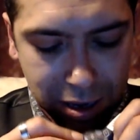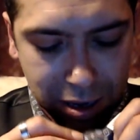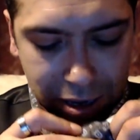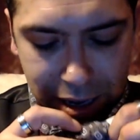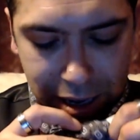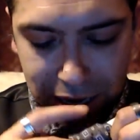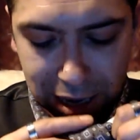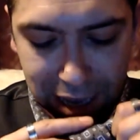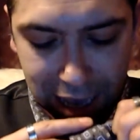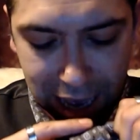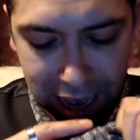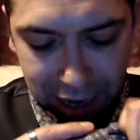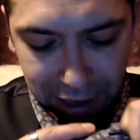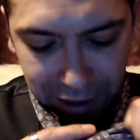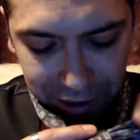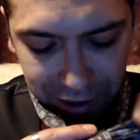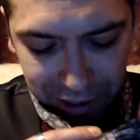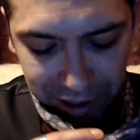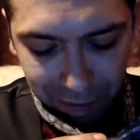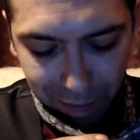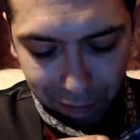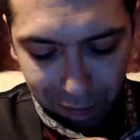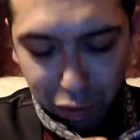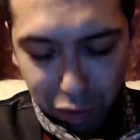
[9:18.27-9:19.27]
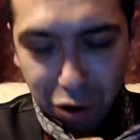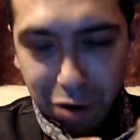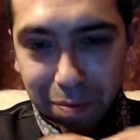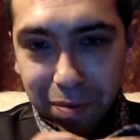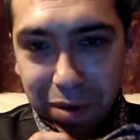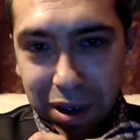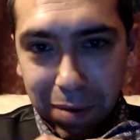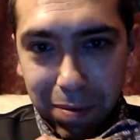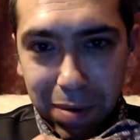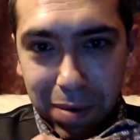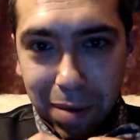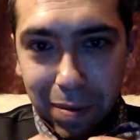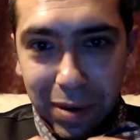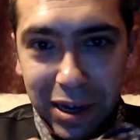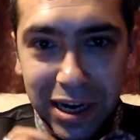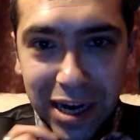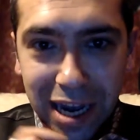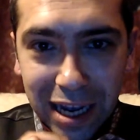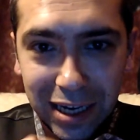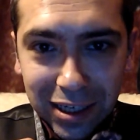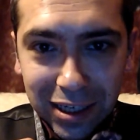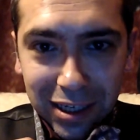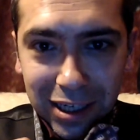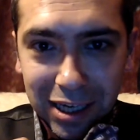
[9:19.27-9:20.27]
Again, some primping may be
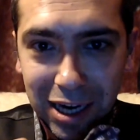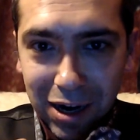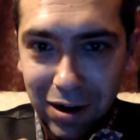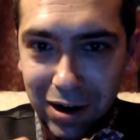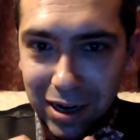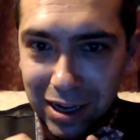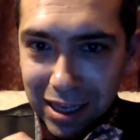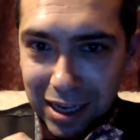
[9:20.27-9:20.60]
necessary.